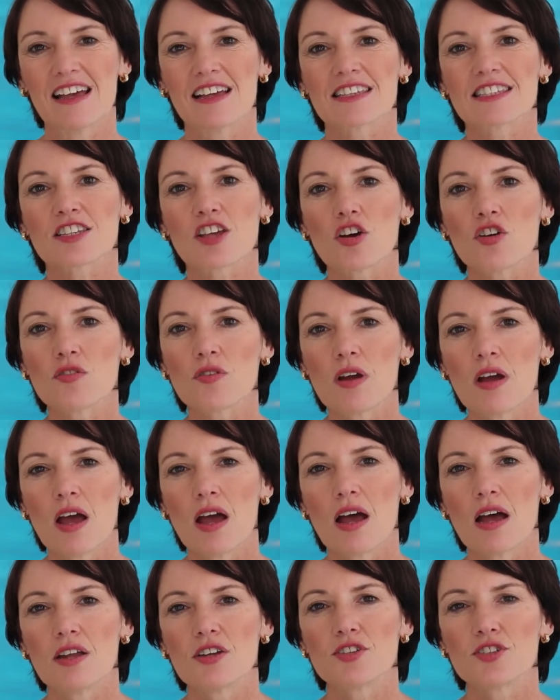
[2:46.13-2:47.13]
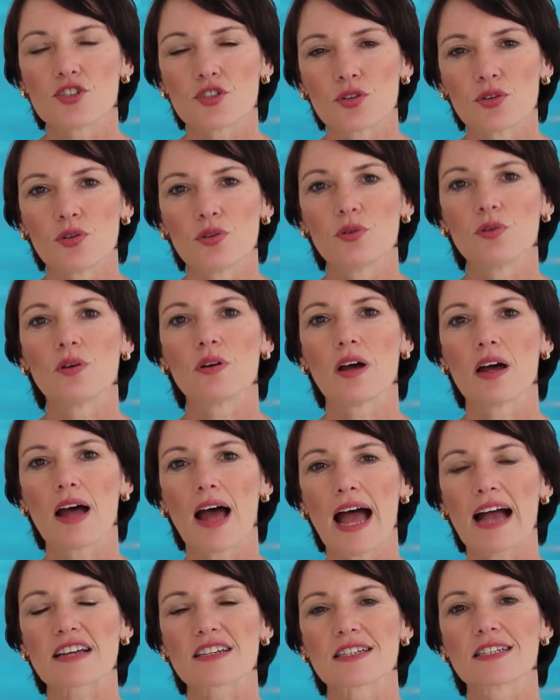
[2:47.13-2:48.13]
So do
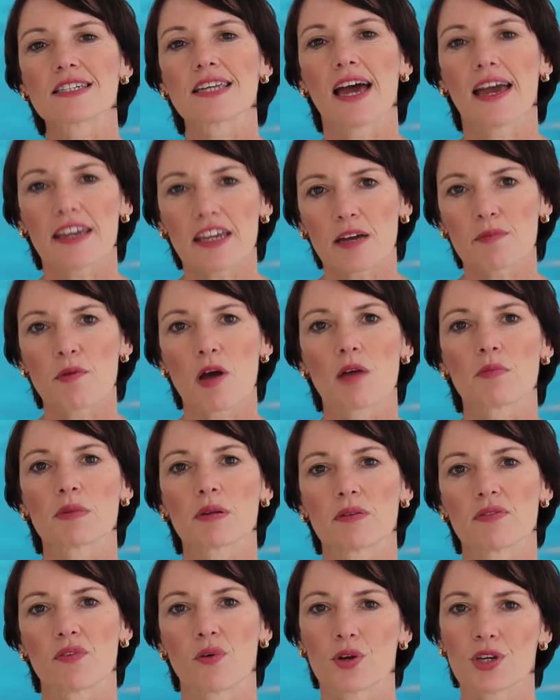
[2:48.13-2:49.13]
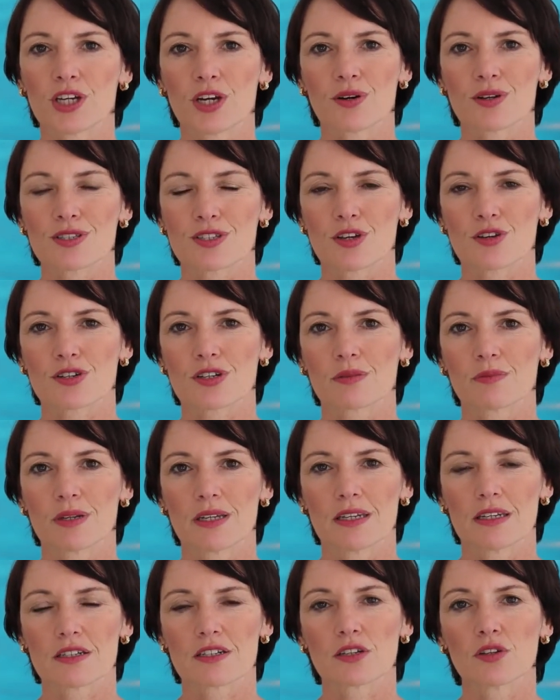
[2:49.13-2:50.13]
actually take a moment before you go on social
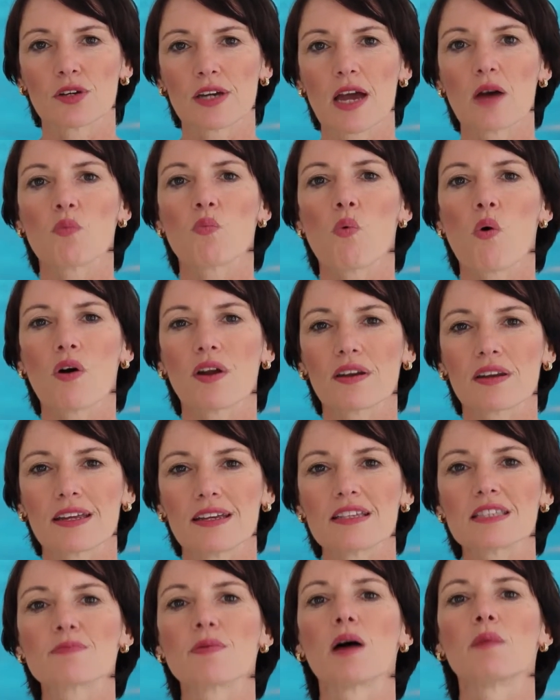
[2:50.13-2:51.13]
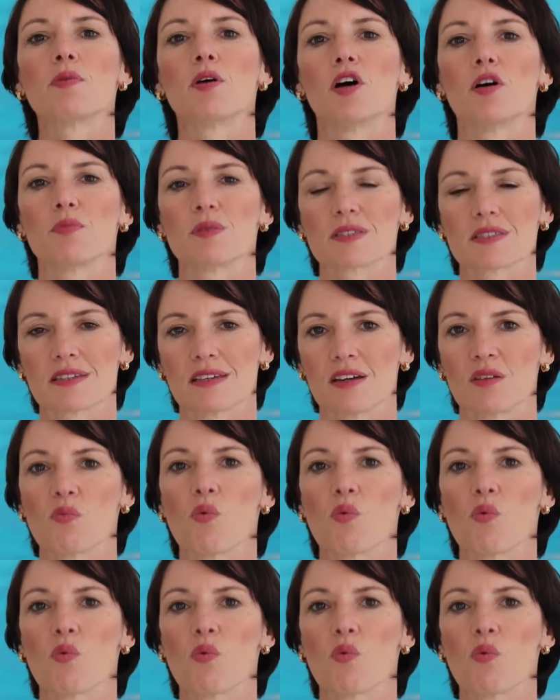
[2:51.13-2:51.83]
media to look at what is my purpose here?